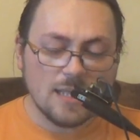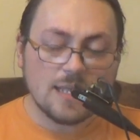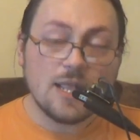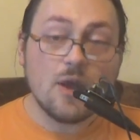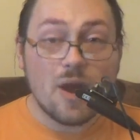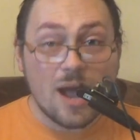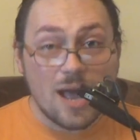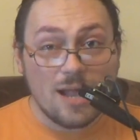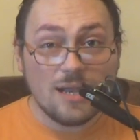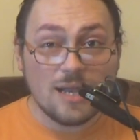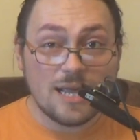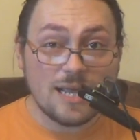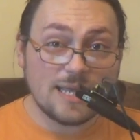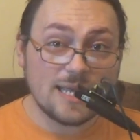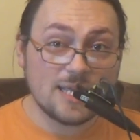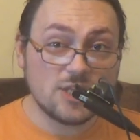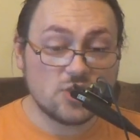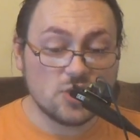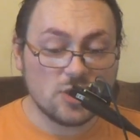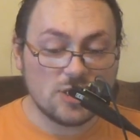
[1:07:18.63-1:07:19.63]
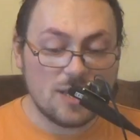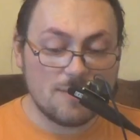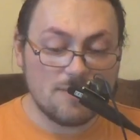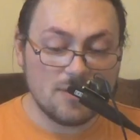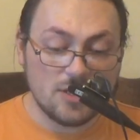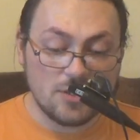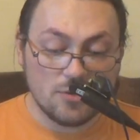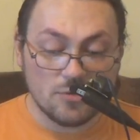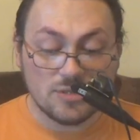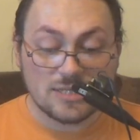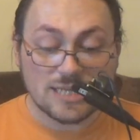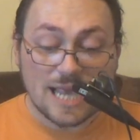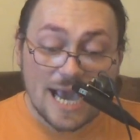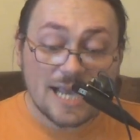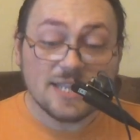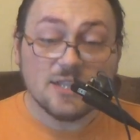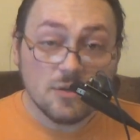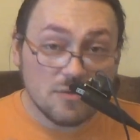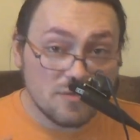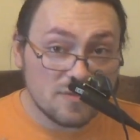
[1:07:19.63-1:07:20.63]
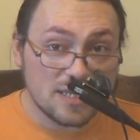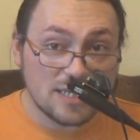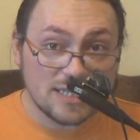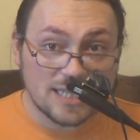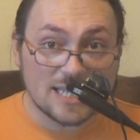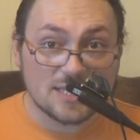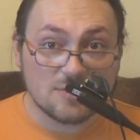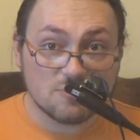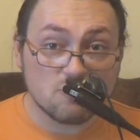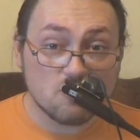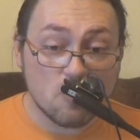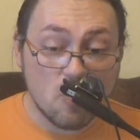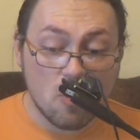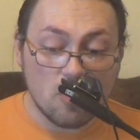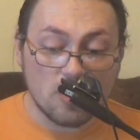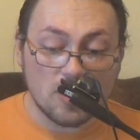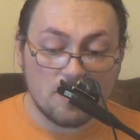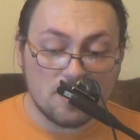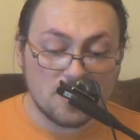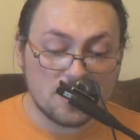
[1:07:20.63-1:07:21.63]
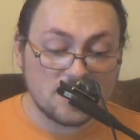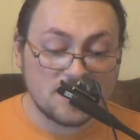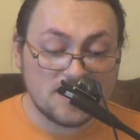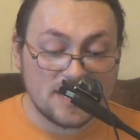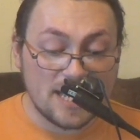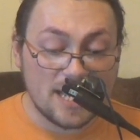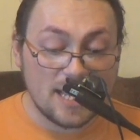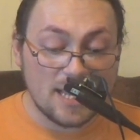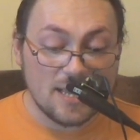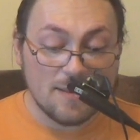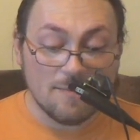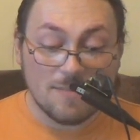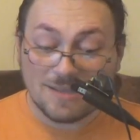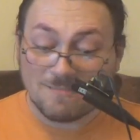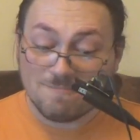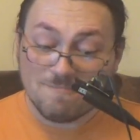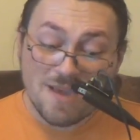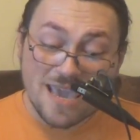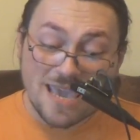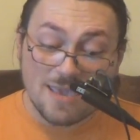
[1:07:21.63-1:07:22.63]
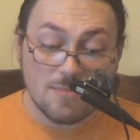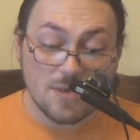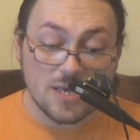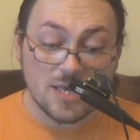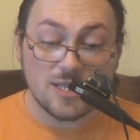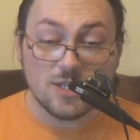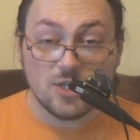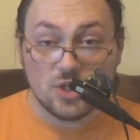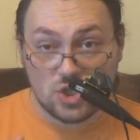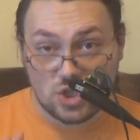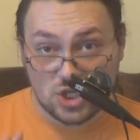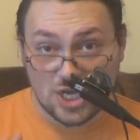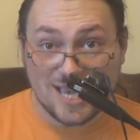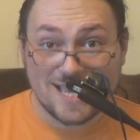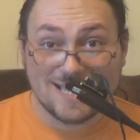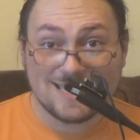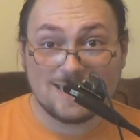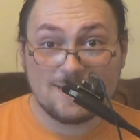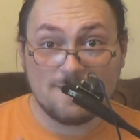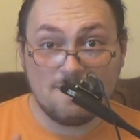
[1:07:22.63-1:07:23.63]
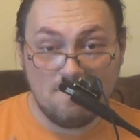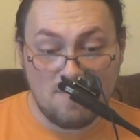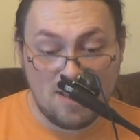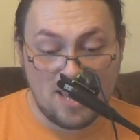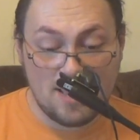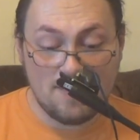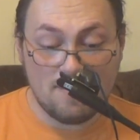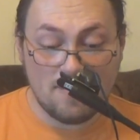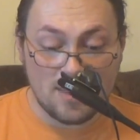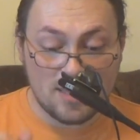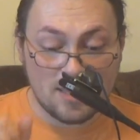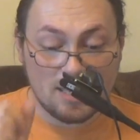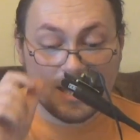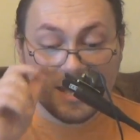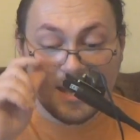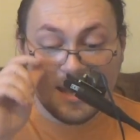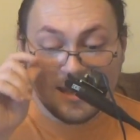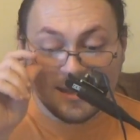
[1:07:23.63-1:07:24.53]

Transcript: Now, unlike SJWs, I don't think that's wrong per se, but maybe, just maybe,